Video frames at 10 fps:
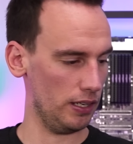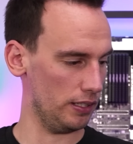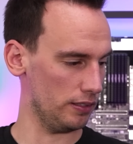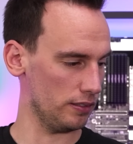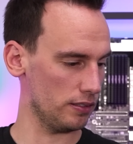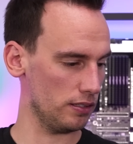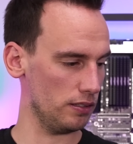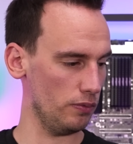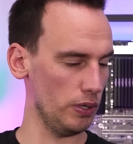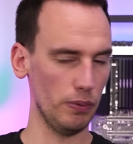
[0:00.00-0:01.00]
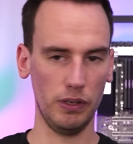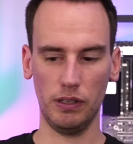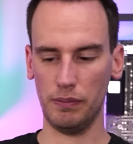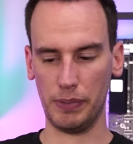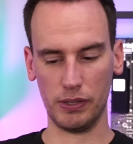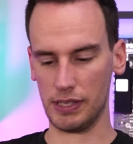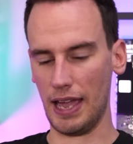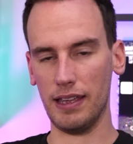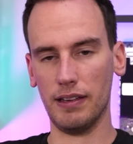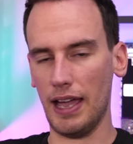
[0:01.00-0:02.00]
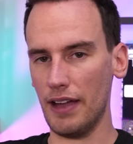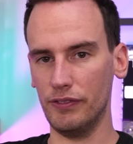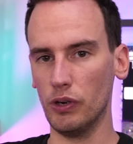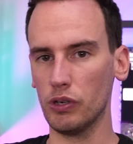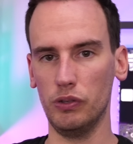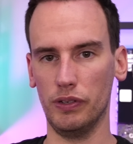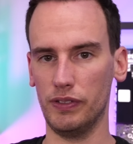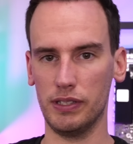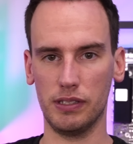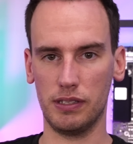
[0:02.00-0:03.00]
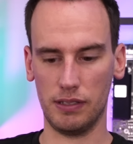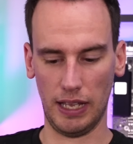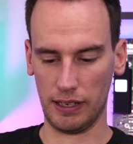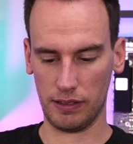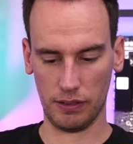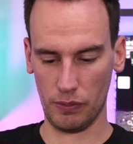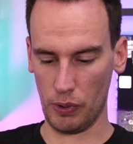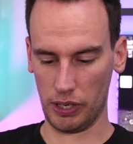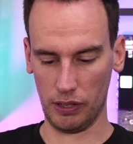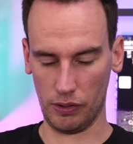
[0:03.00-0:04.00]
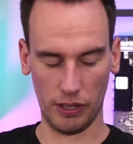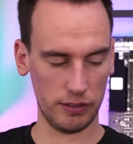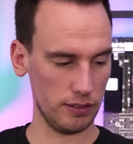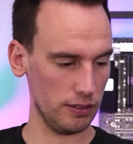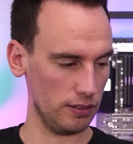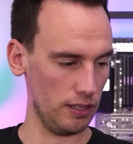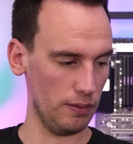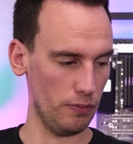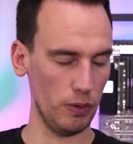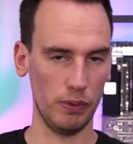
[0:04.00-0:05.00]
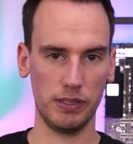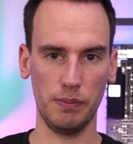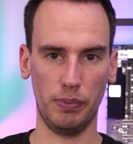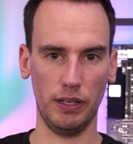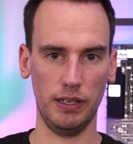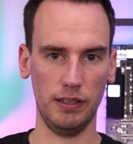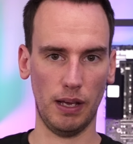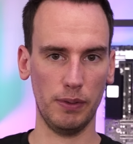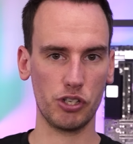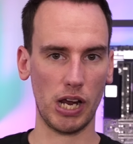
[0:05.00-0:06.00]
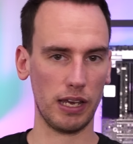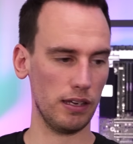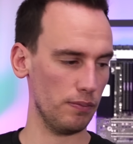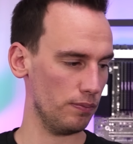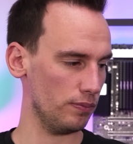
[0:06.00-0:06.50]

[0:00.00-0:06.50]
And we will, because I have no clue if this is like working or not, we will simply double check.